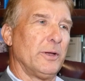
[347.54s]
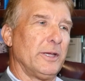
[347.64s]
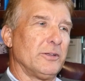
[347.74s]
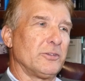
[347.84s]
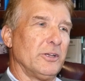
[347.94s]

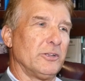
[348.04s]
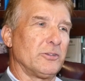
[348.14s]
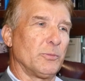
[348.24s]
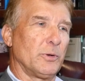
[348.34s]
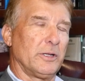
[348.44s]
it's
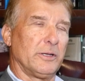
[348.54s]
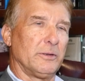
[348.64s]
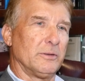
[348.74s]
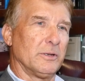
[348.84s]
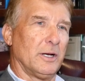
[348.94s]
a
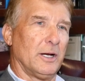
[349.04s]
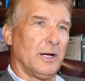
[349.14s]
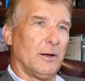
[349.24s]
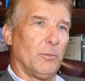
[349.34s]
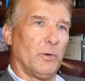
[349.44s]
really
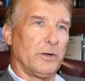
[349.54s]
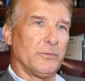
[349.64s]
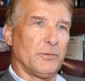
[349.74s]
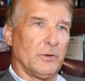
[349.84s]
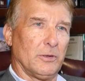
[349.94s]

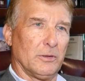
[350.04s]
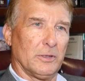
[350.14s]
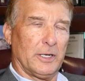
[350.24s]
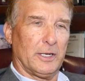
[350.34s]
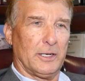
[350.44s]

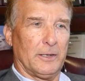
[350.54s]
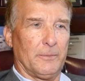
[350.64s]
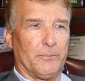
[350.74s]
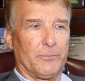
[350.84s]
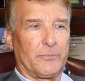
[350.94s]

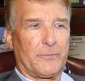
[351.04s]
wonderful